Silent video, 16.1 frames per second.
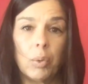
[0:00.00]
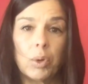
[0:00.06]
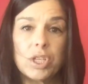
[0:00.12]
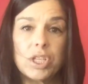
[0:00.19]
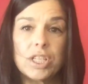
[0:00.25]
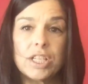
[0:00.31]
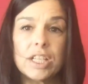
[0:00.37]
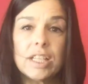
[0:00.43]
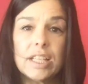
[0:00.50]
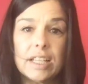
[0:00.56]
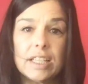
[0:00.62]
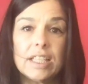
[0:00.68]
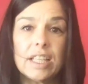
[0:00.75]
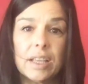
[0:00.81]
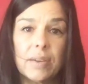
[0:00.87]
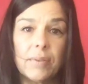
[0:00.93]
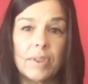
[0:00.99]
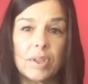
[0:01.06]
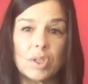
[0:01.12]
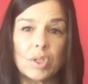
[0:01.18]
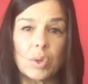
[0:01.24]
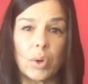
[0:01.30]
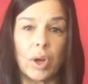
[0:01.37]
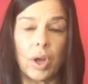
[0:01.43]
We're still not dealing with the
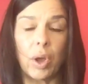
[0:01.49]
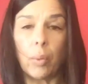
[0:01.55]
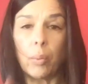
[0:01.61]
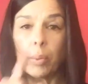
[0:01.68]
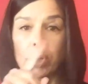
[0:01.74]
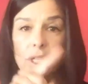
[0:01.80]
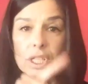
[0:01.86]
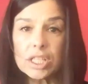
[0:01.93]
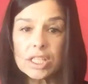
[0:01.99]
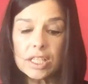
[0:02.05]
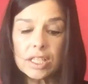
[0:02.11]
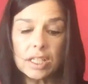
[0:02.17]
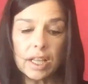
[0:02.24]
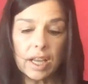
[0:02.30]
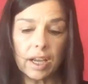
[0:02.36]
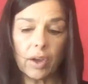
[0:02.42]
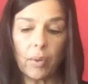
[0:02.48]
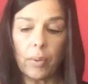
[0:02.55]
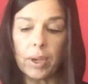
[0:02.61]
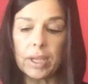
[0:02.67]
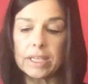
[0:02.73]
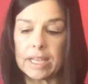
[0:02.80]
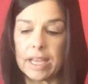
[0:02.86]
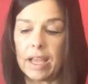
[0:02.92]
soil. We're still not
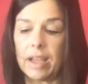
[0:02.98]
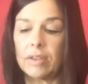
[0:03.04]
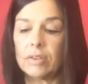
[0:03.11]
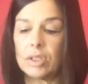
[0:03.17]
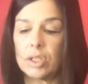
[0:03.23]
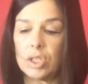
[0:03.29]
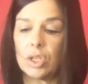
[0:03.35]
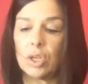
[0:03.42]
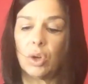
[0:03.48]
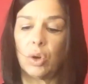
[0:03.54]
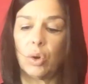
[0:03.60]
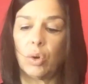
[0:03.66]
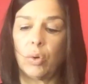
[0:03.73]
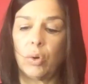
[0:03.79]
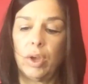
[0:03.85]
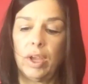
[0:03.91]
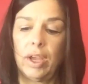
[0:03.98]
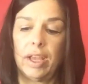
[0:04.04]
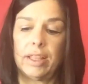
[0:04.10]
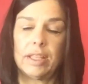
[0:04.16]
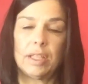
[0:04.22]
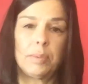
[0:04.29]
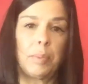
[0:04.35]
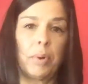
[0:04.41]
going down to,
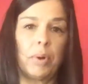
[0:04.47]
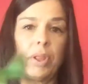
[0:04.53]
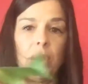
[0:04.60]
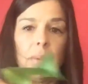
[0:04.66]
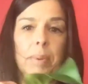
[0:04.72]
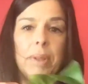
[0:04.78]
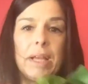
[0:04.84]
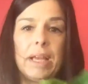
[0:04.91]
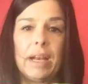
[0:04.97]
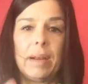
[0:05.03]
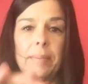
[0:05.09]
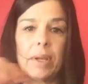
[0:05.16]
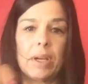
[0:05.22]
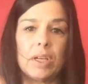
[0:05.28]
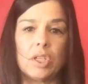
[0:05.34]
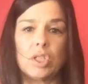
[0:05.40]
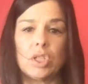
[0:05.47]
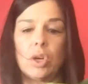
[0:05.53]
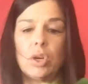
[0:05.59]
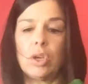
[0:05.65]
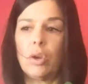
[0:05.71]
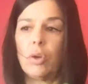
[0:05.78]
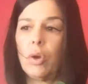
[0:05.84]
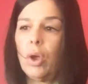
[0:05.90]
and this poor little plant I'm going to show
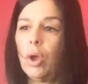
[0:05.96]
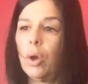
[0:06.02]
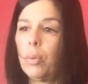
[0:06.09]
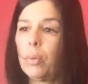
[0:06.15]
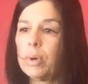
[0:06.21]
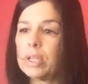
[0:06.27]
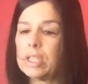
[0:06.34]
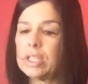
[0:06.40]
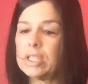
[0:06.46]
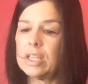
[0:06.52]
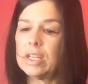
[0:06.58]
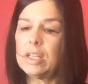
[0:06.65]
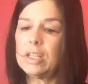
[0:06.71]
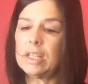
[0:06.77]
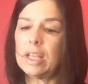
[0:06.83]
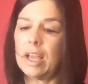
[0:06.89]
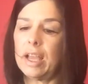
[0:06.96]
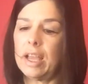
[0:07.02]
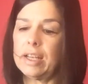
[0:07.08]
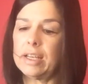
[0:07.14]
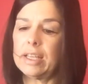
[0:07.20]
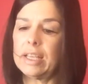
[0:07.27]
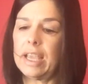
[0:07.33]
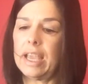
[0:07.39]
you, we're still
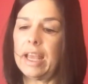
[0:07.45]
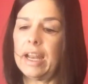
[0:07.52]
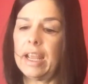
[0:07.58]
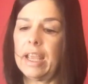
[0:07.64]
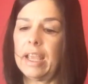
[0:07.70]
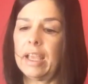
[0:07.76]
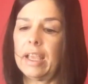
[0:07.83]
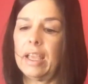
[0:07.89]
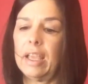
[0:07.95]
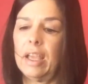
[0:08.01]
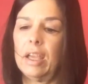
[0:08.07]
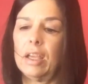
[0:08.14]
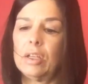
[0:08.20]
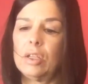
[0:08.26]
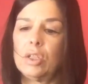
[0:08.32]
not getting